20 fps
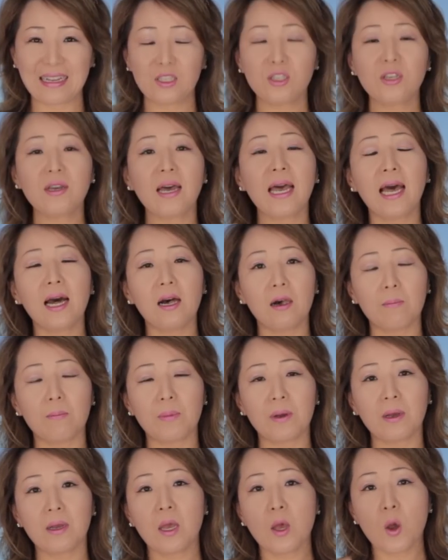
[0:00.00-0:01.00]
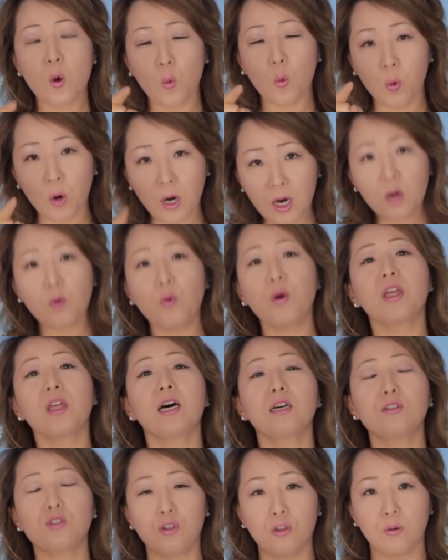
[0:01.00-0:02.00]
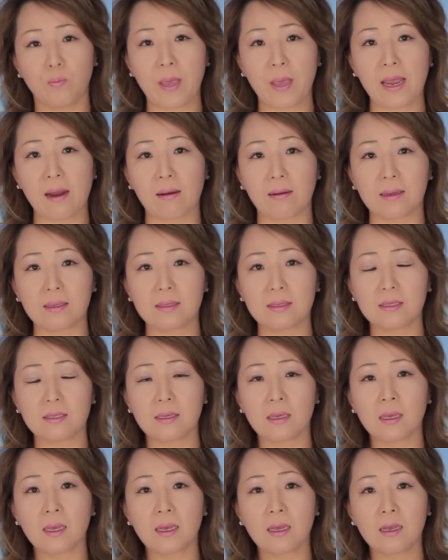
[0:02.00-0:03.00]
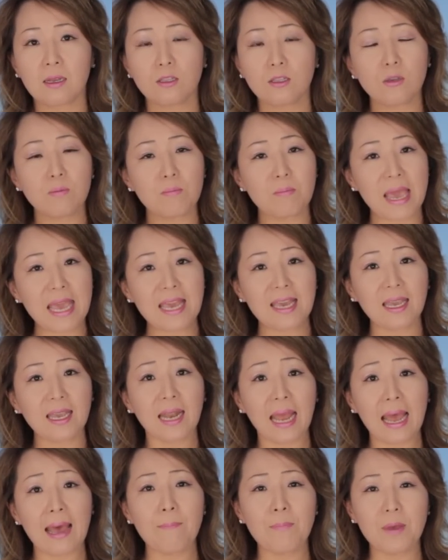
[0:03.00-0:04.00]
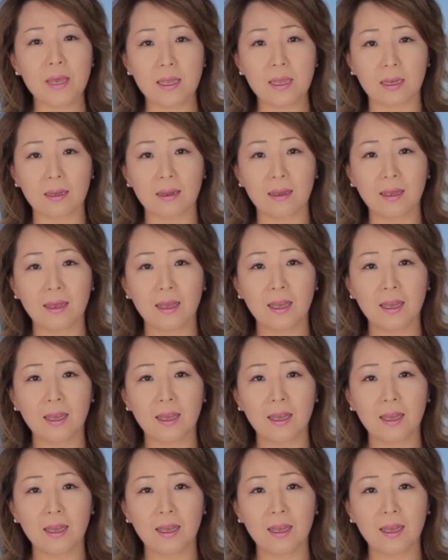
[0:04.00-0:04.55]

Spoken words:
to help work with our true parents to make it happen.